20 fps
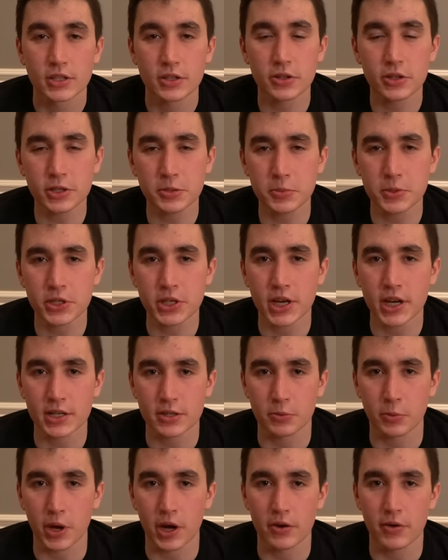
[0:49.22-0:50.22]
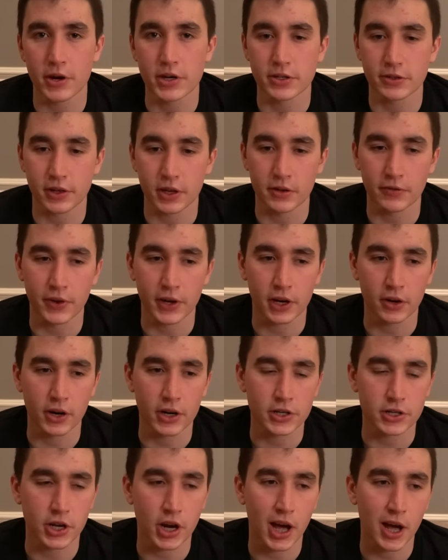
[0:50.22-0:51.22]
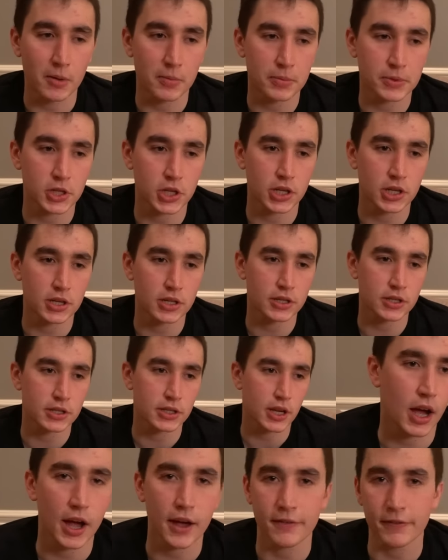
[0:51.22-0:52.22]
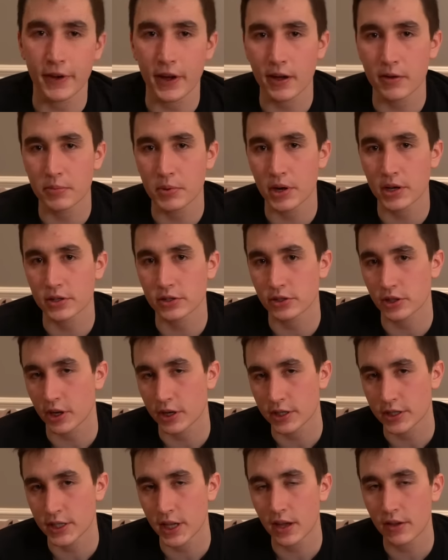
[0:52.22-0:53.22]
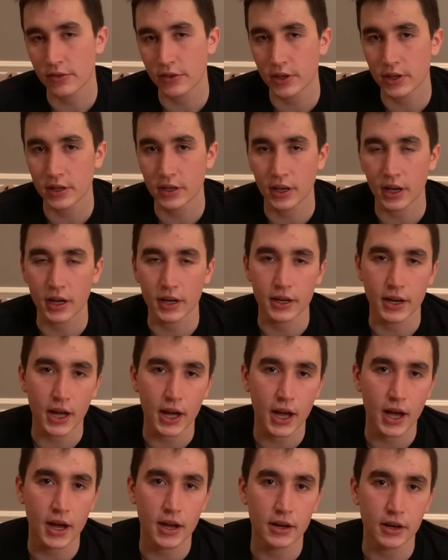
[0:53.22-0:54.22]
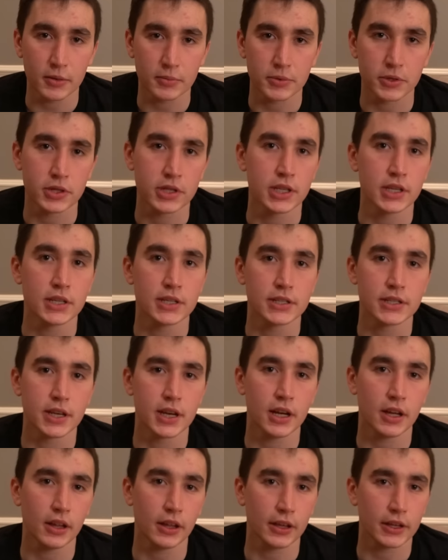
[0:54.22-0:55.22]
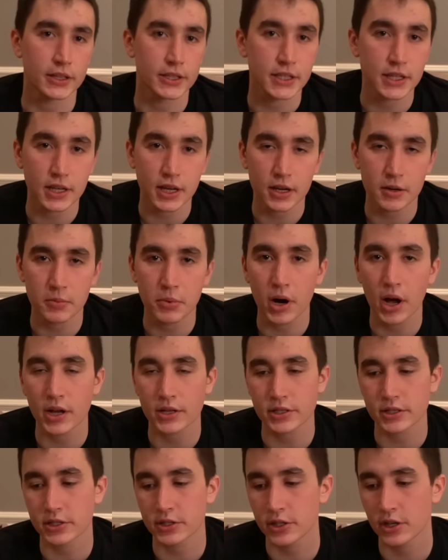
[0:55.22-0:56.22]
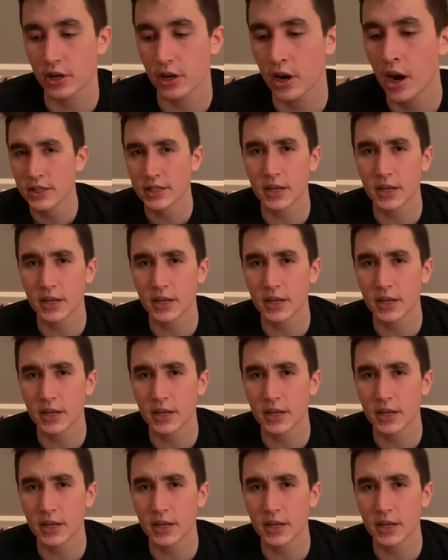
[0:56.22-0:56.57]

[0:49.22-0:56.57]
So this machine has a wide range of configuration options, i5 processor, i7, i9, up to the Intel Xeon processor.